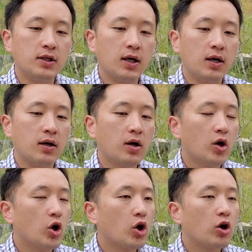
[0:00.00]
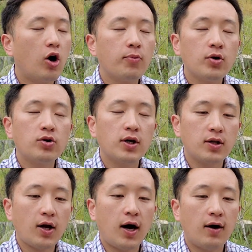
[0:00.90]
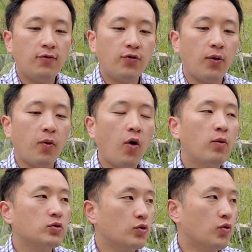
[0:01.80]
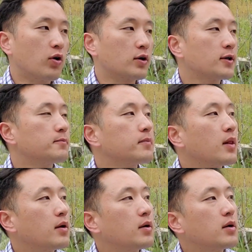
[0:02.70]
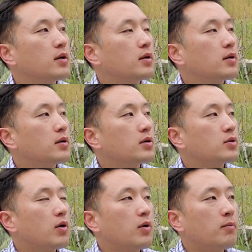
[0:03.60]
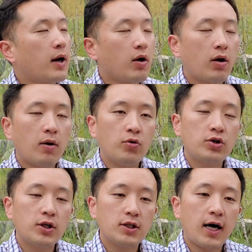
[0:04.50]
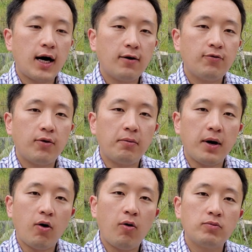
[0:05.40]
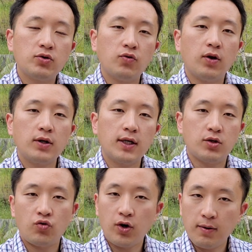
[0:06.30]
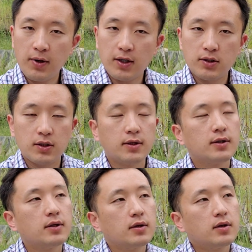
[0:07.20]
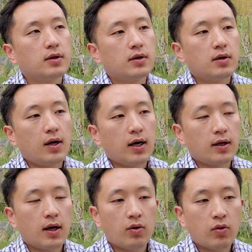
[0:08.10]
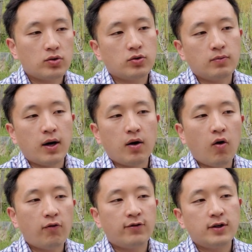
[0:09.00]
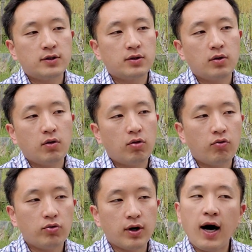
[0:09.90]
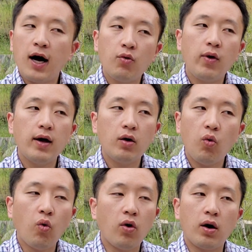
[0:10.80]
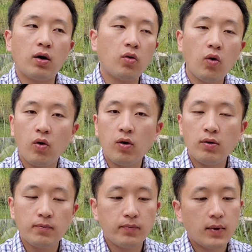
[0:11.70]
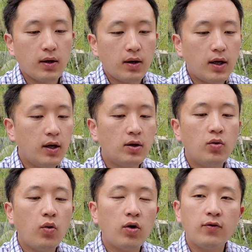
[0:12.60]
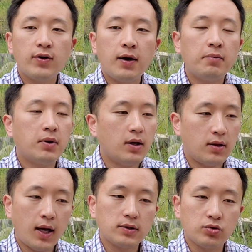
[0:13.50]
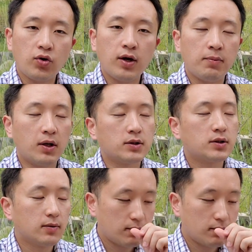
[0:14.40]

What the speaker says: the commuting time from home to work. So my commuting time from my home to work is 20 minutes. I can go to my office through the highway or local. Either one of them, it takes 20 minutes.